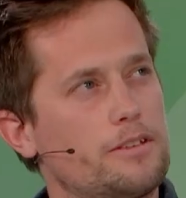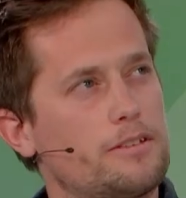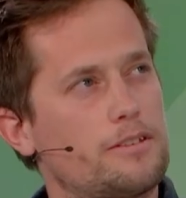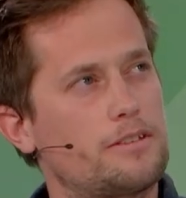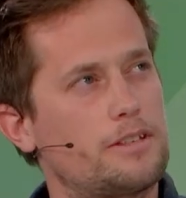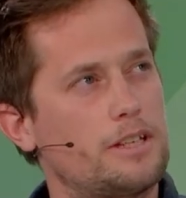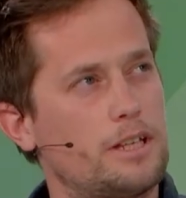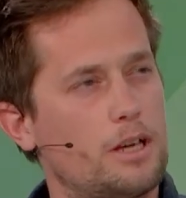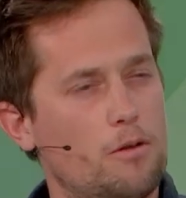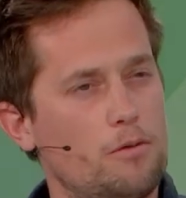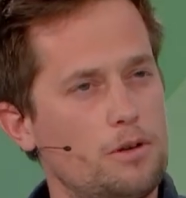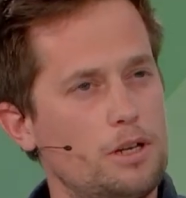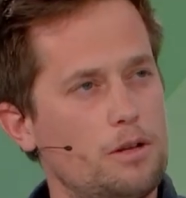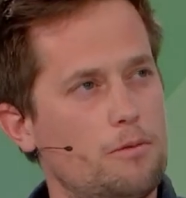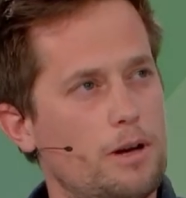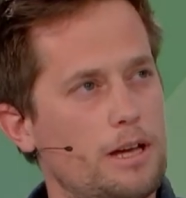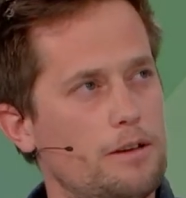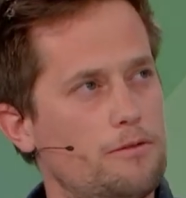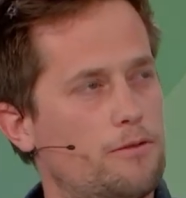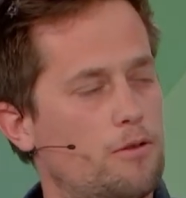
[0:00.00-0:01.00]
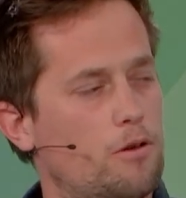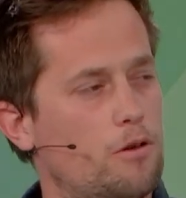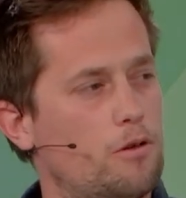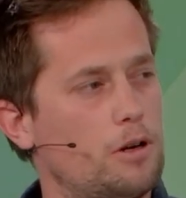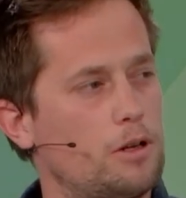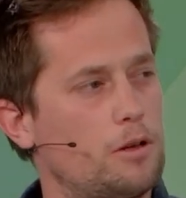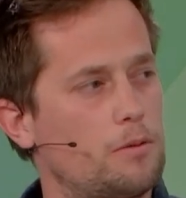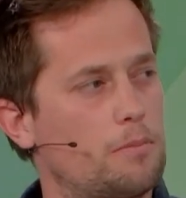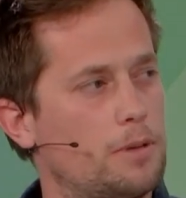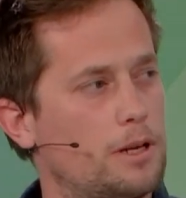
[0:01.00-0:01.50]
it's the only way
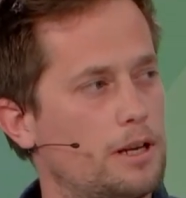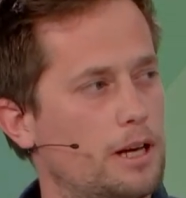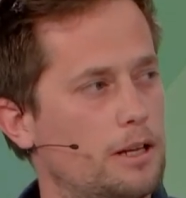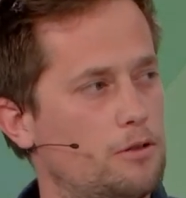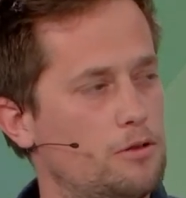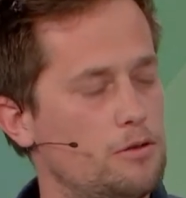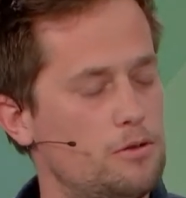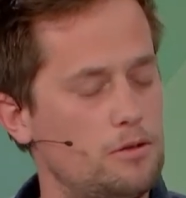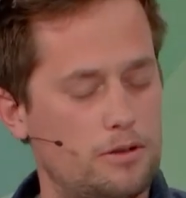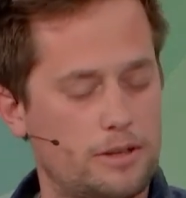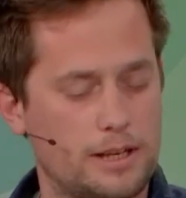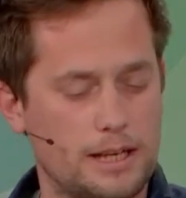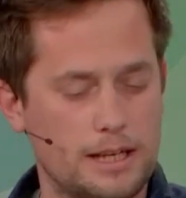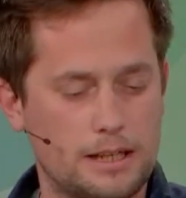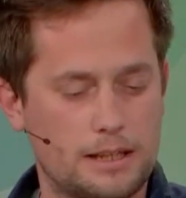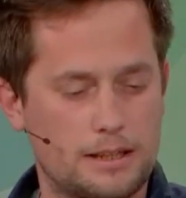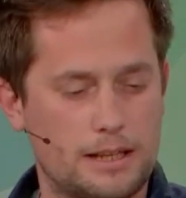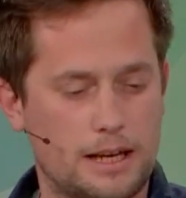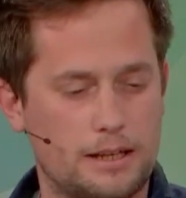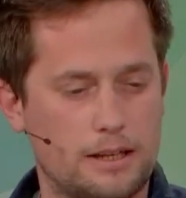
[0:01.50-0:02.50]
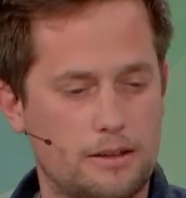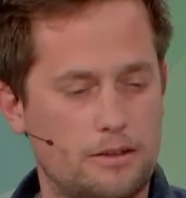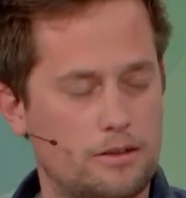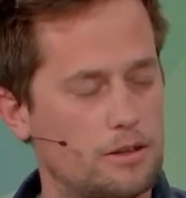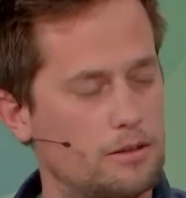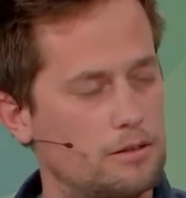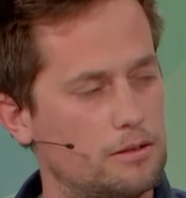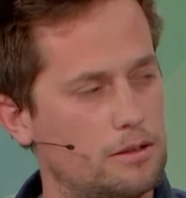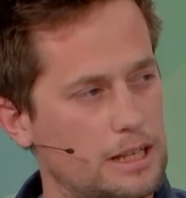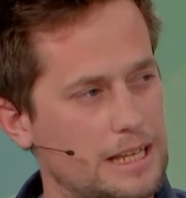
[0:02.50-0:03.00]
forward, but I do think that it's
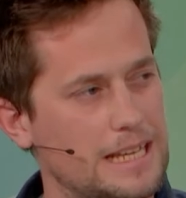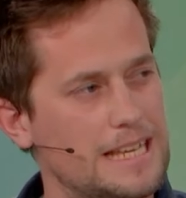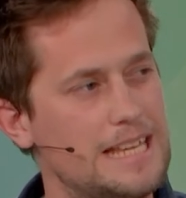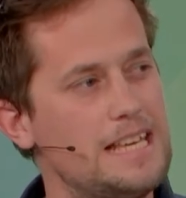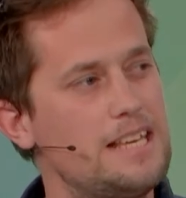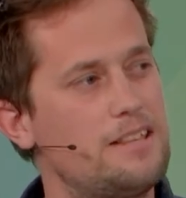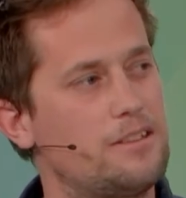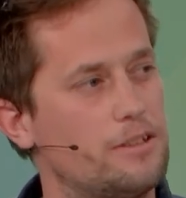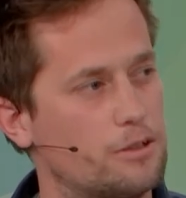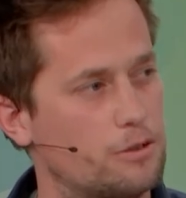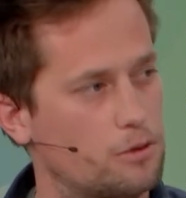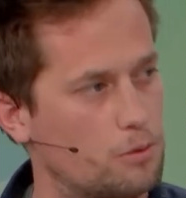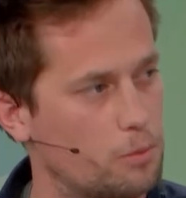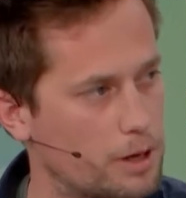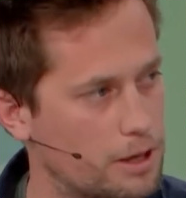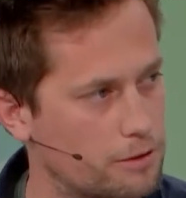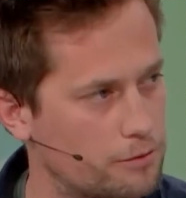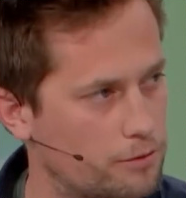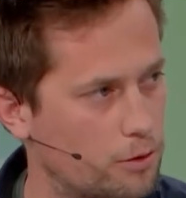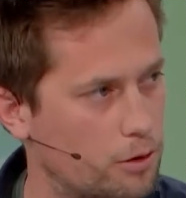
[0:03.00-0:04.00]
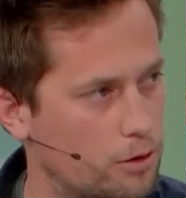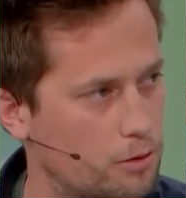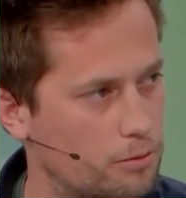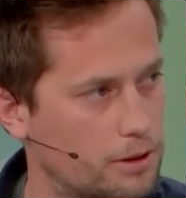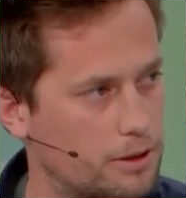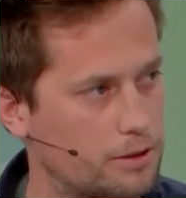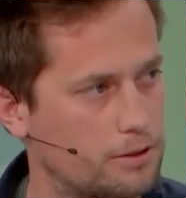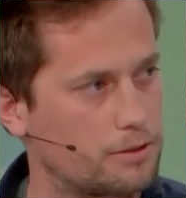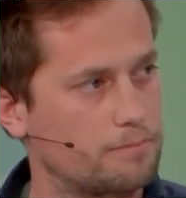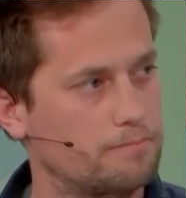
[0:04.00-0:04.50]
the easiest way
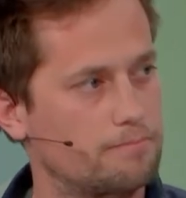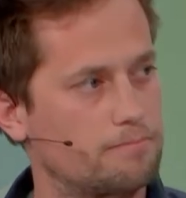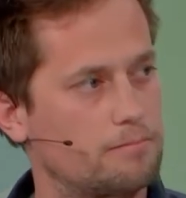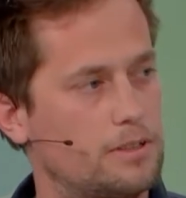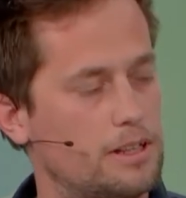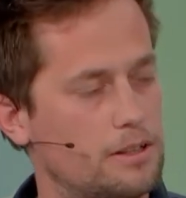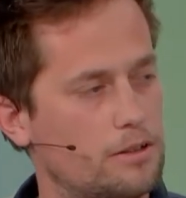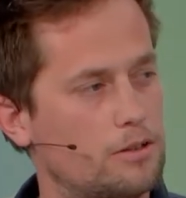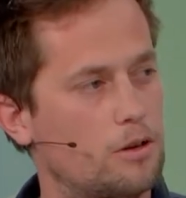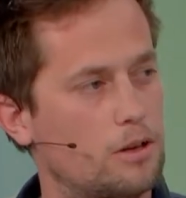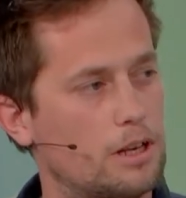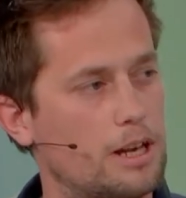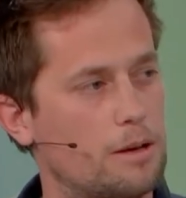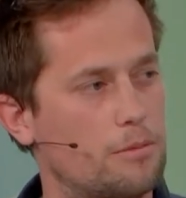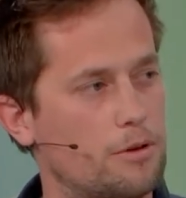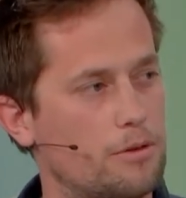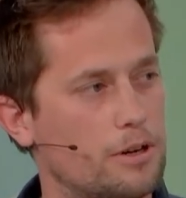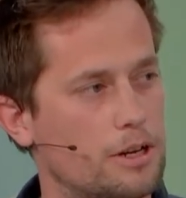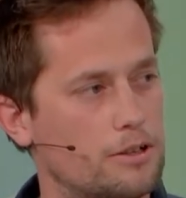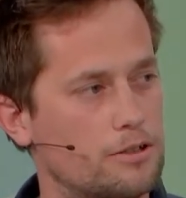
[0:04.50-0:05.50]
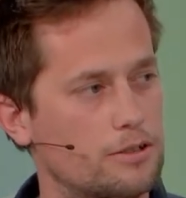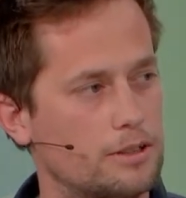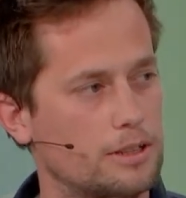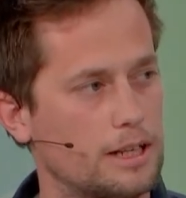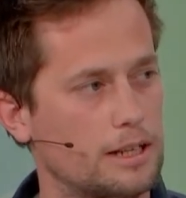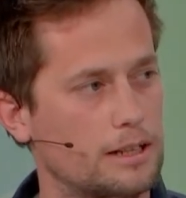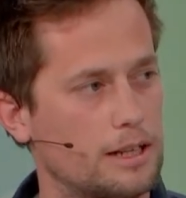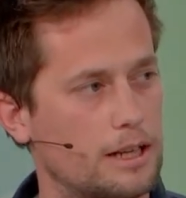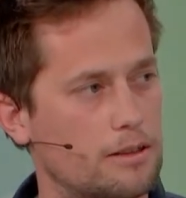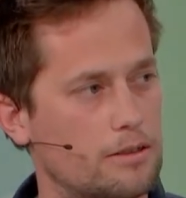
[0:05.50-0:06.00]
forward. Mm -hmm. This collaboration,
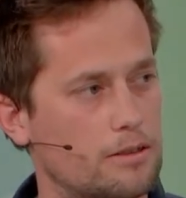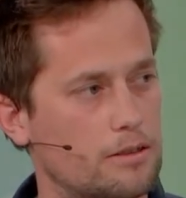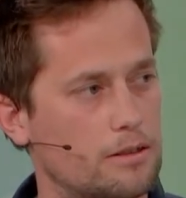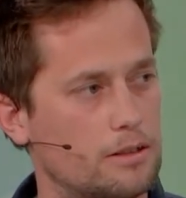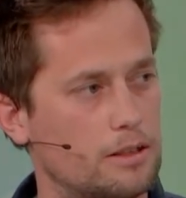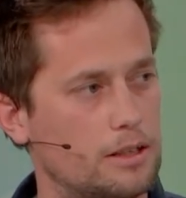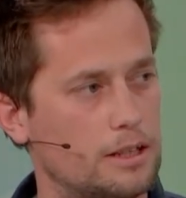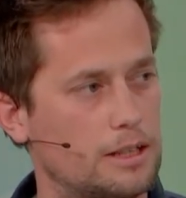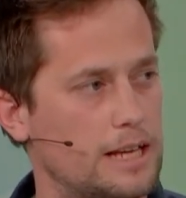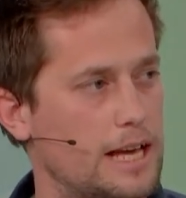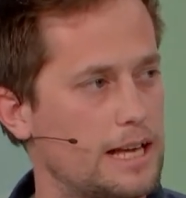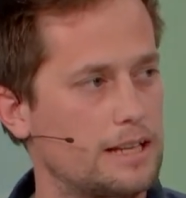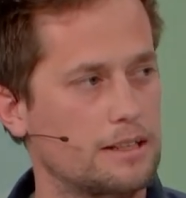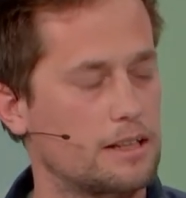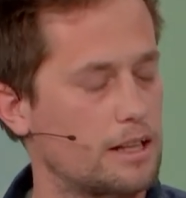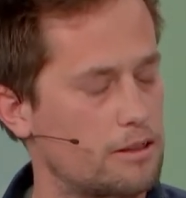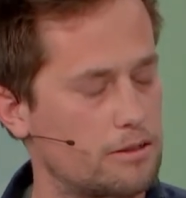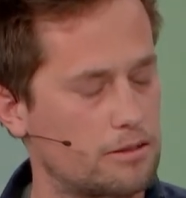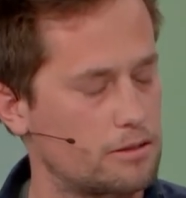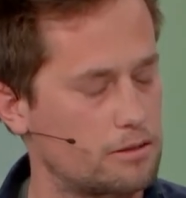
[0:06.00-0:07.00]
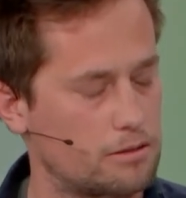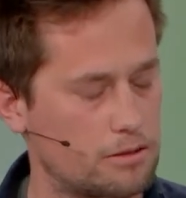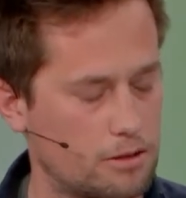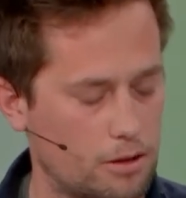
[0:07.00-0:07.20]
and that's okay. again, that's